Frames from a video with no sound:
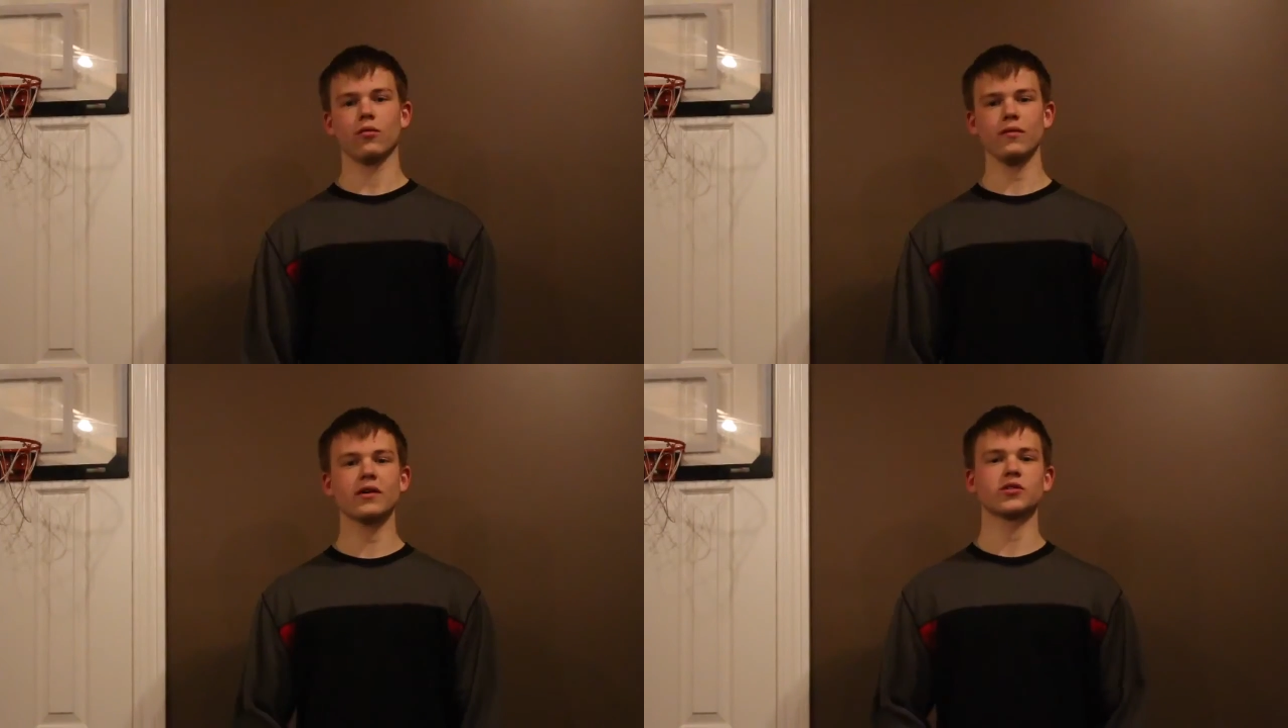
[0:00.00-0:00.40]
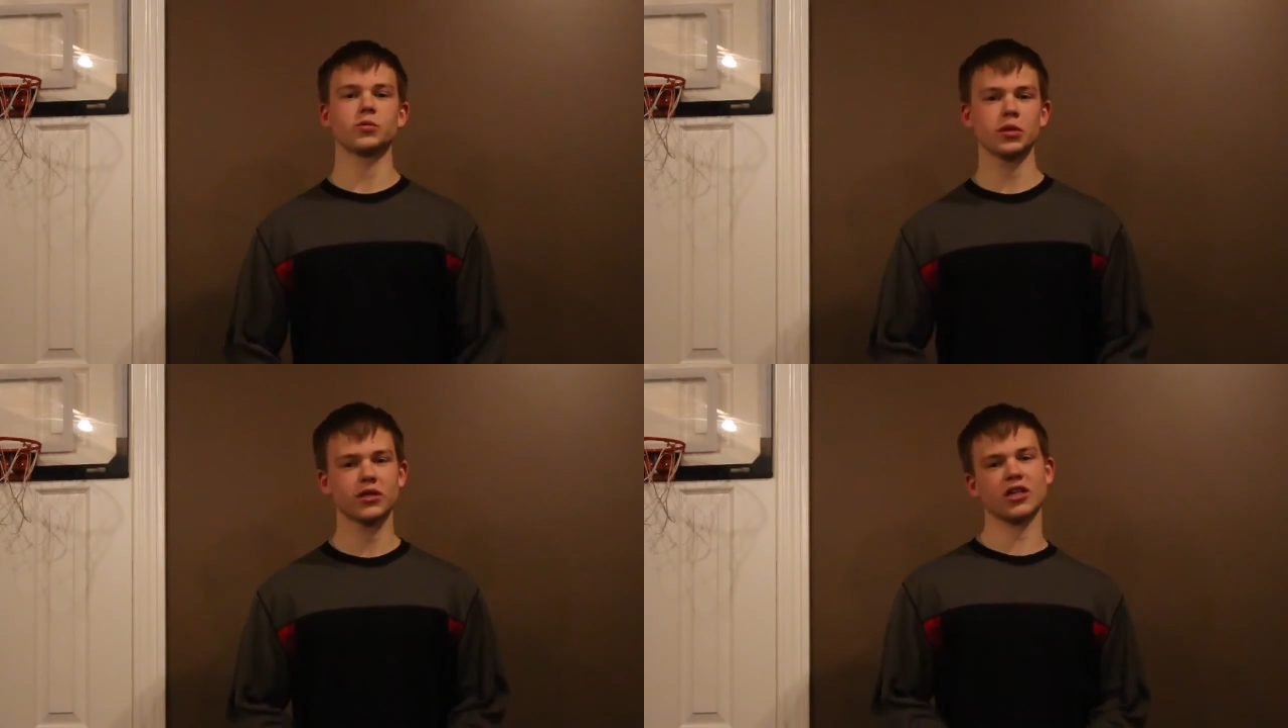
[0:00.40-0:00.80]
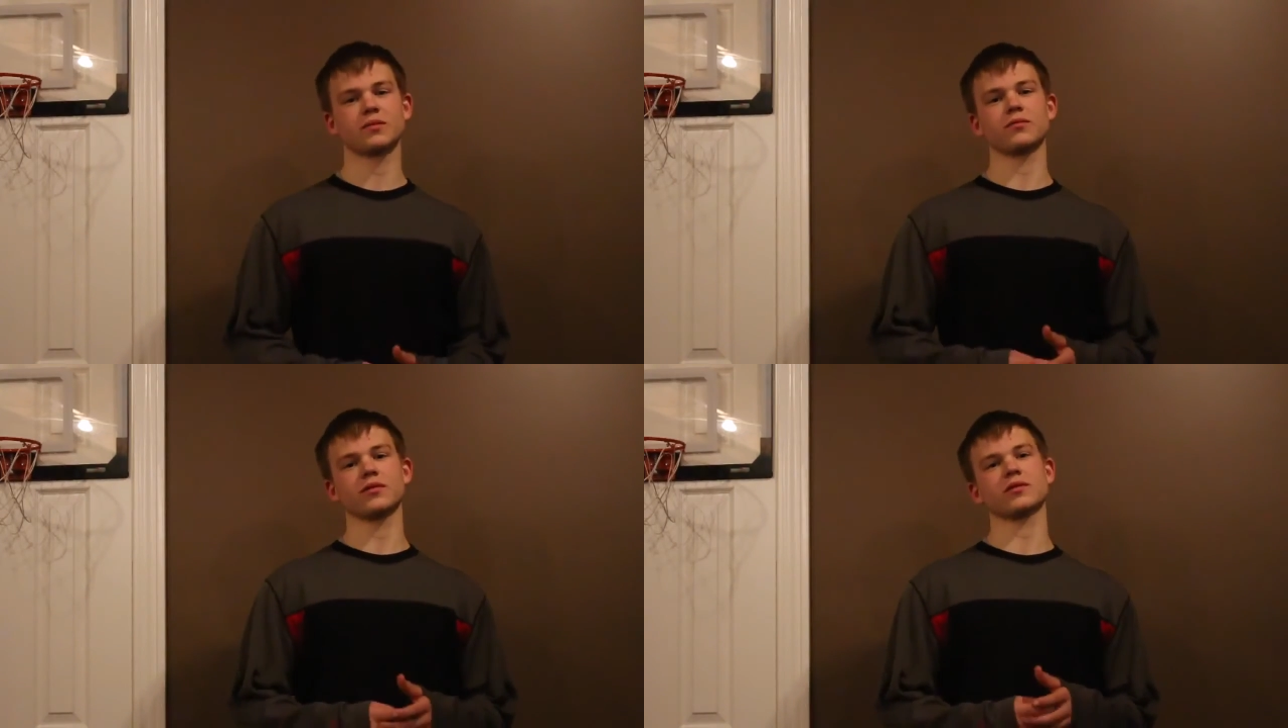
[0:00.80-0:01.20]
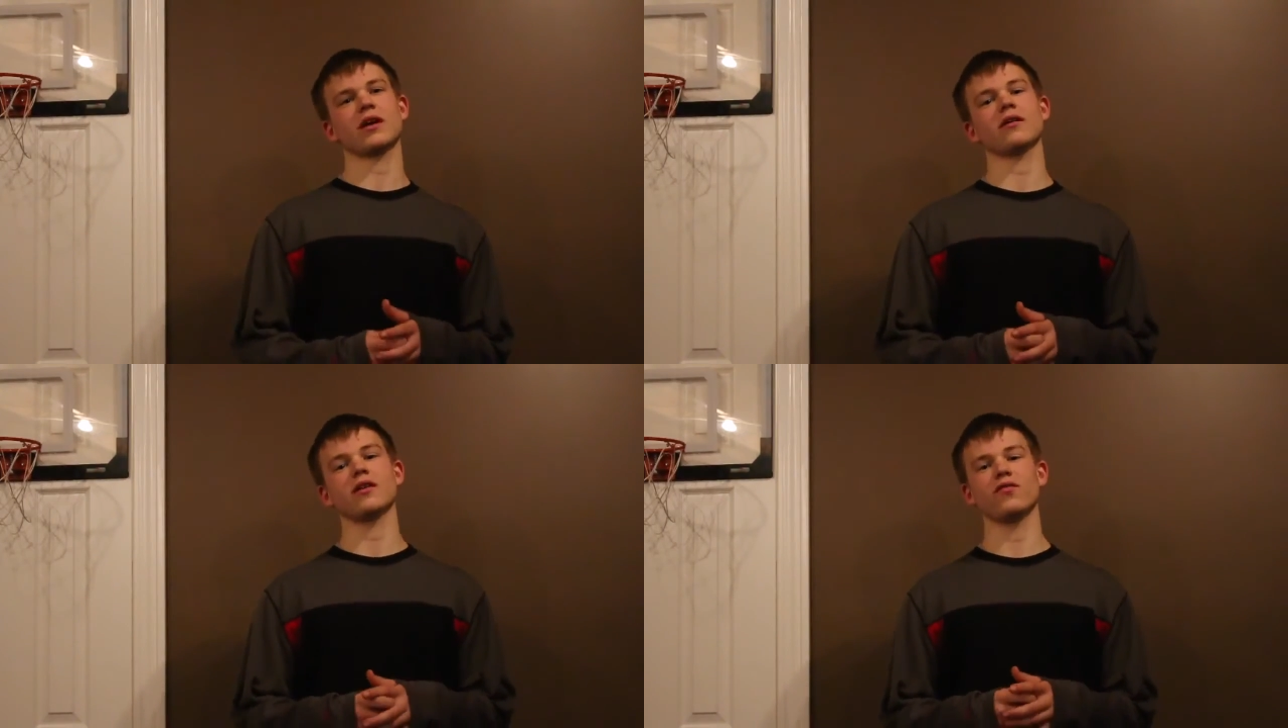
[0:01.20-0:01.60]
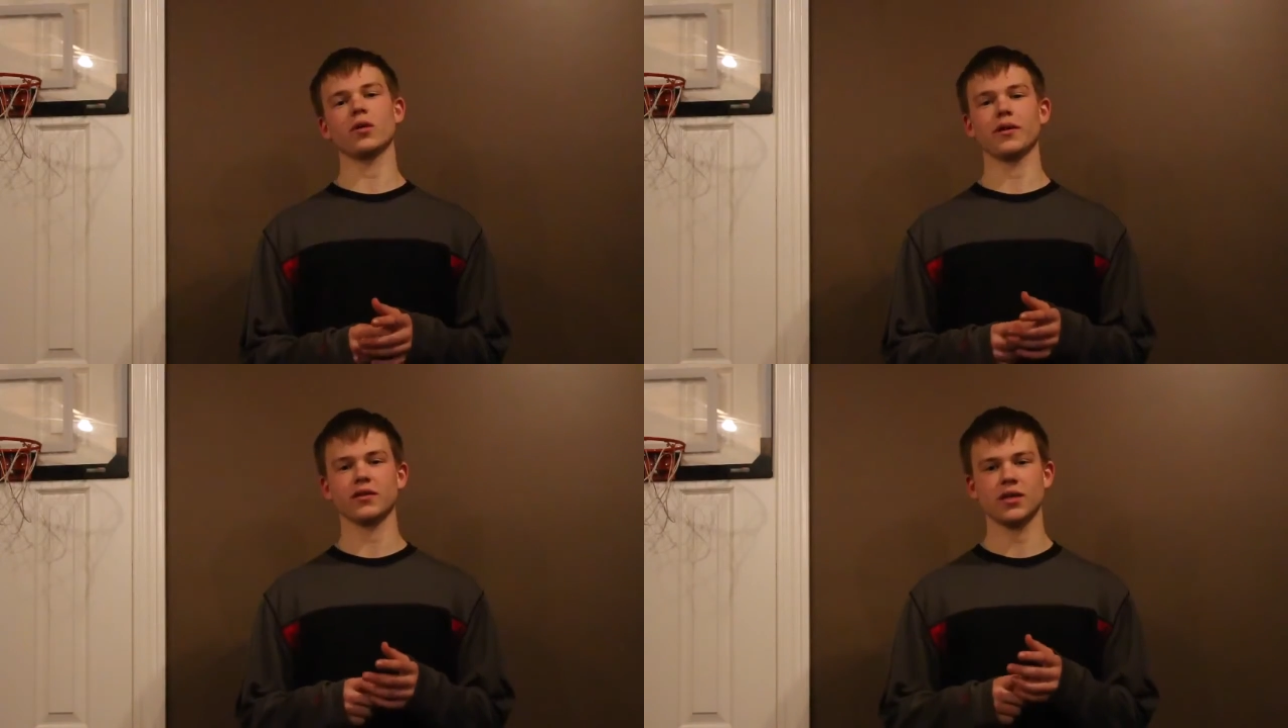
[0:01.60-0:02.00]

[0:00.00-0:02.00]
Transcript: We've asked real customers how they feel about